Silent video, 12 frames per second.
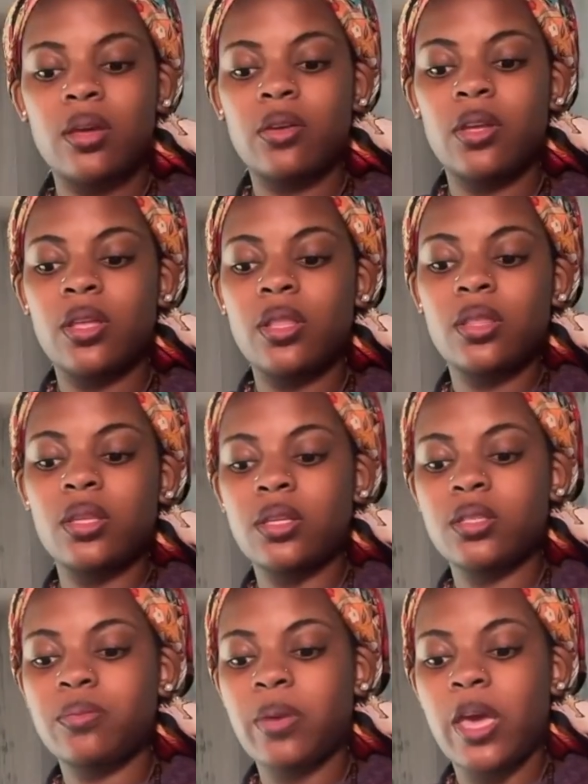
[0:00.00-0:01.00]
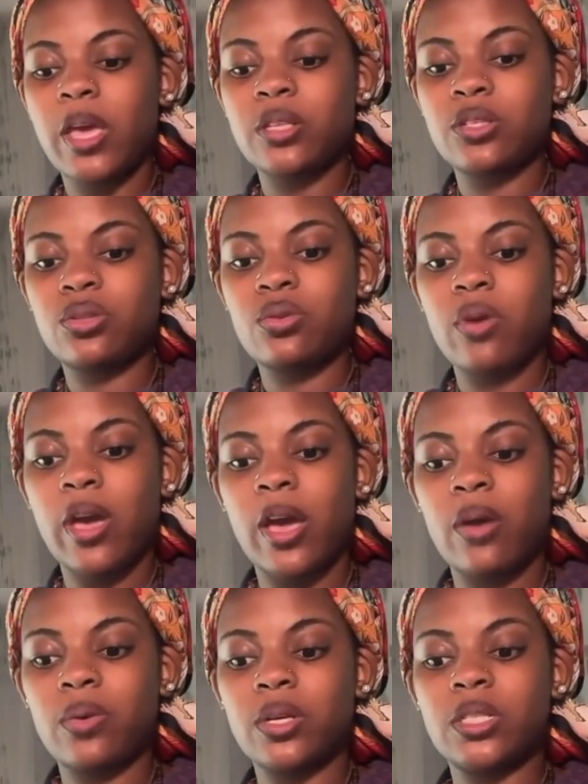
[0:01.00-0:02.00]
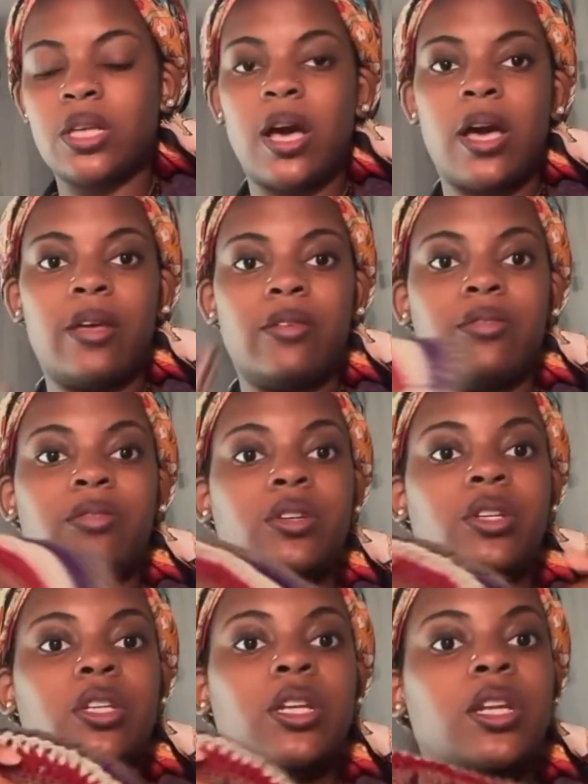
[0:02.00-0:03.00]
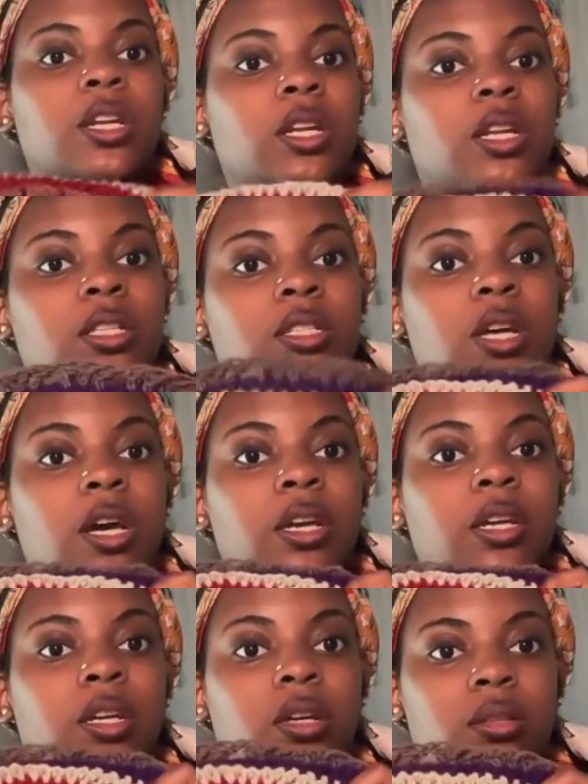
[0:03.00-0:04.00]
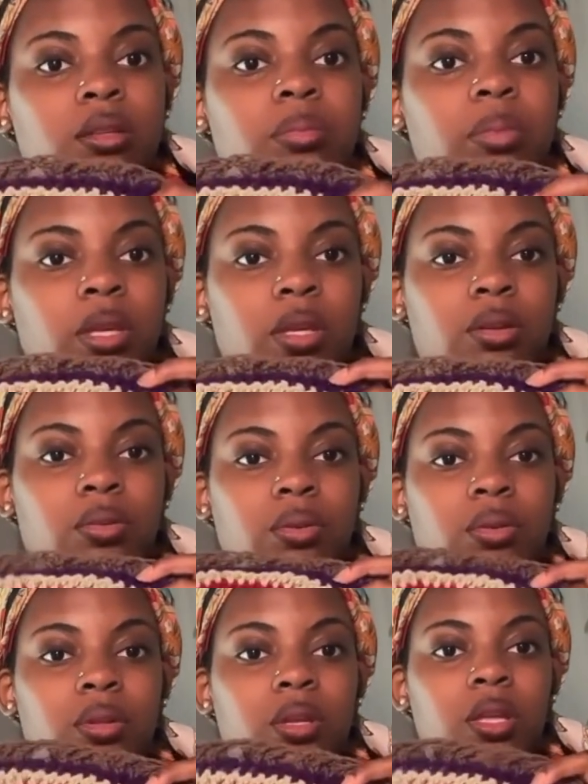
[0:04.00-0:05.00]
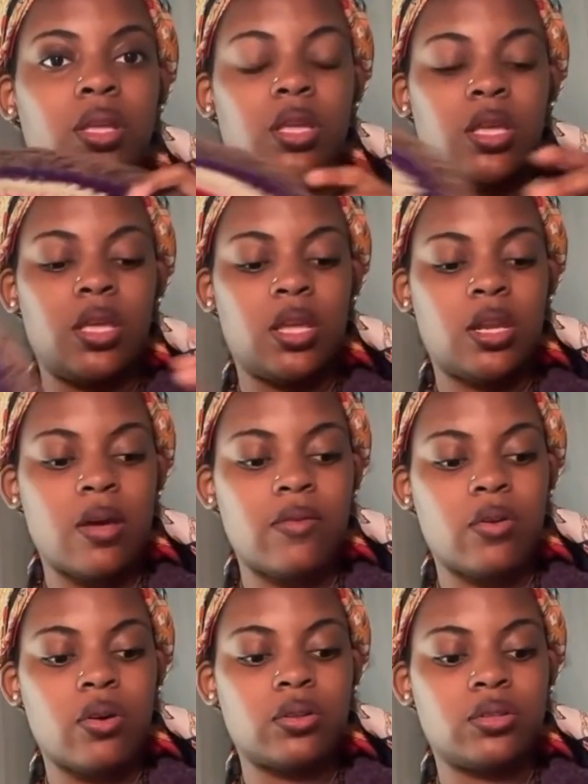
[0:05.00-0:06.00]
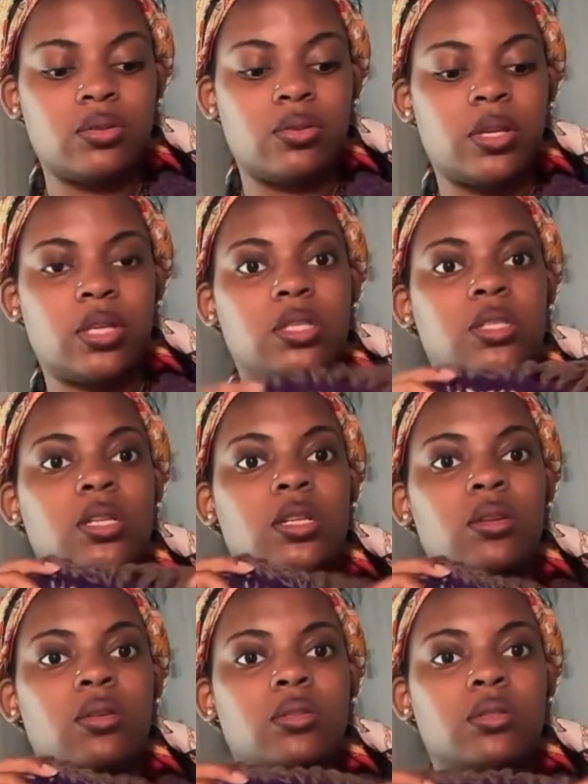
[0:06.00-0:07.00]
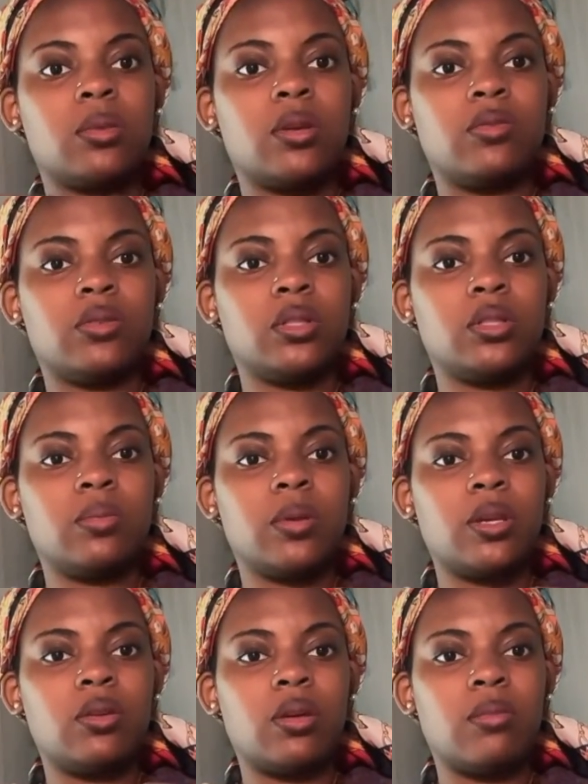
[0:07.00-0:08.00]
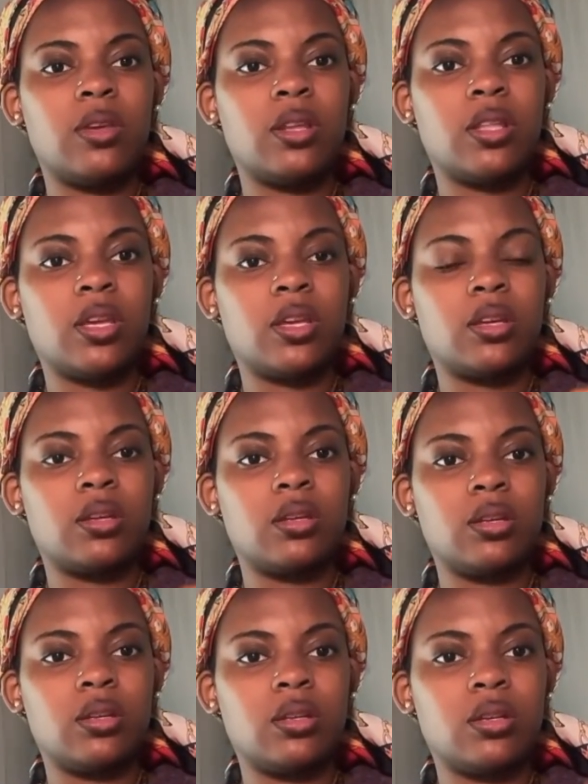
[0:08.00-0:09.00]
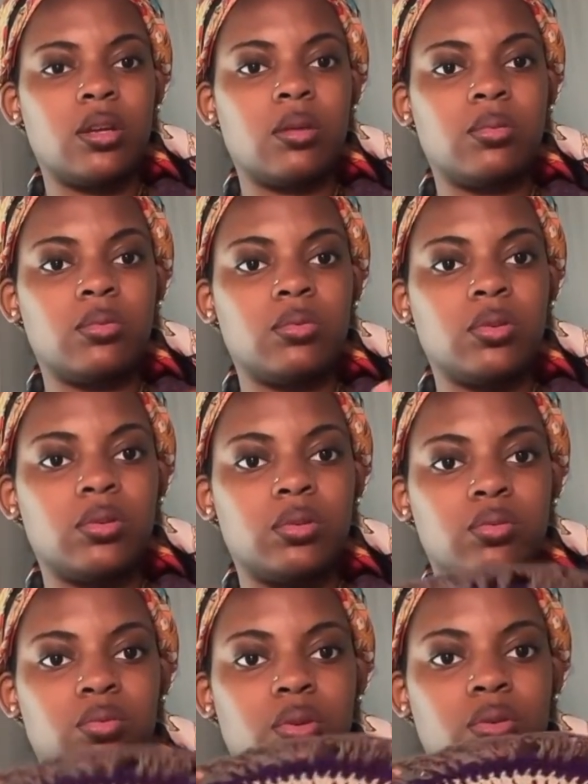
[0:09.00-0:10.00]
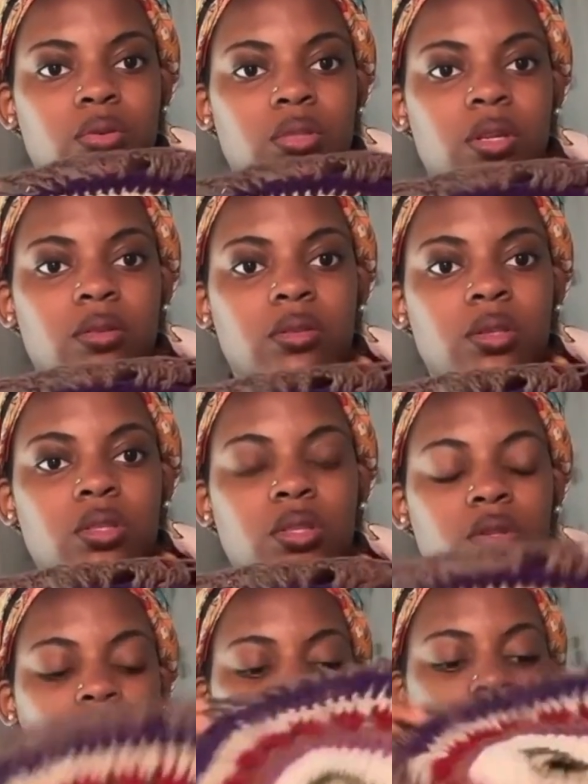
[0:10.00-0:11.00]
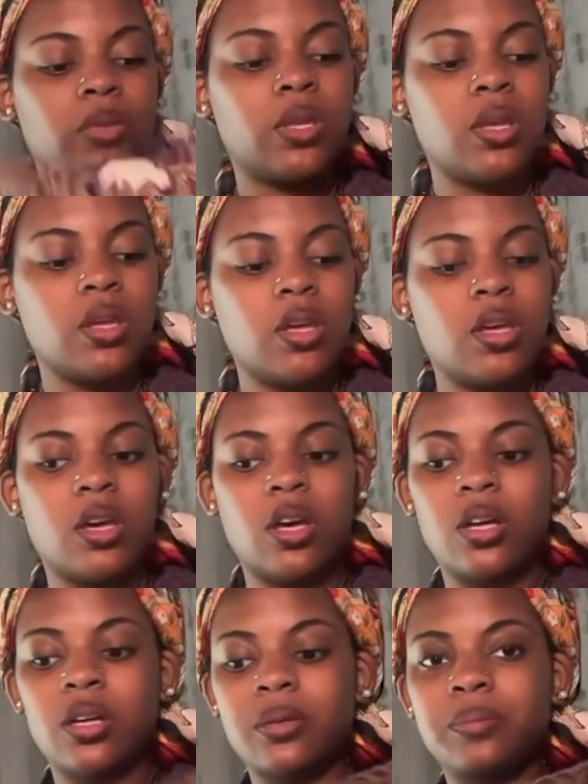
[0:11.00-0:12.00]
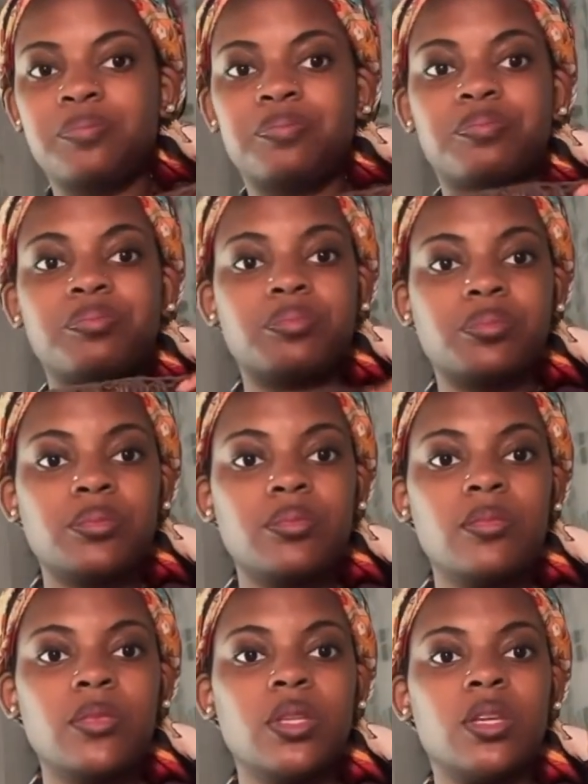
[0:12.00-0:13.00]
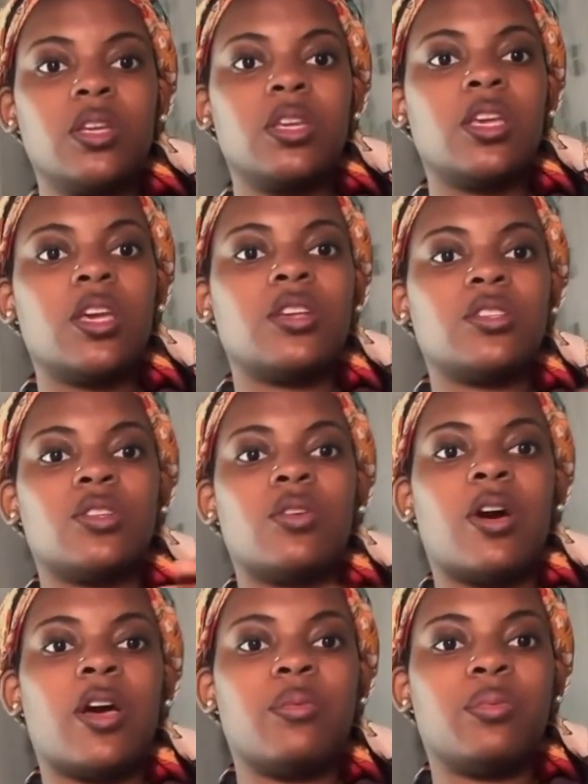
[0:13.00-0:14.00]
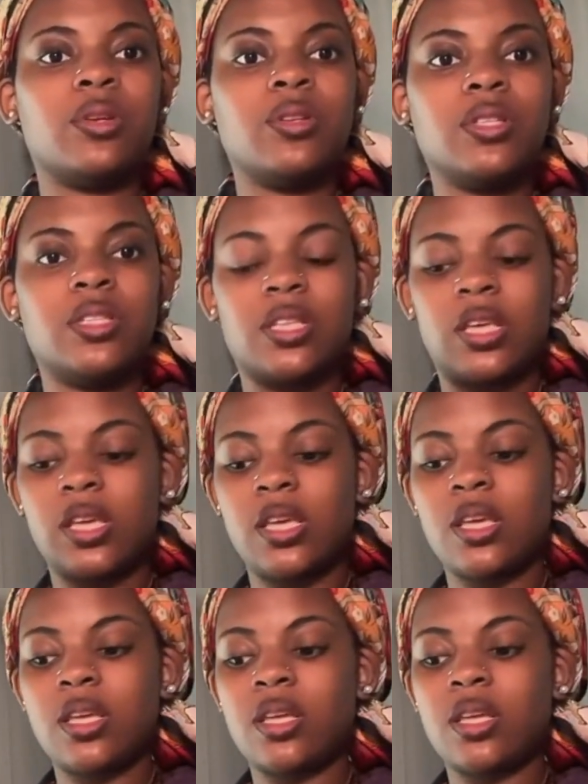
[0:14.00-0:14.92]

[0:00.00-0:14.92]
in these past 2 hours, I've created an entire other panel and I've also extended onto my first panel. I made like a couple more rows that I was supposed to do. And yeah, so I will say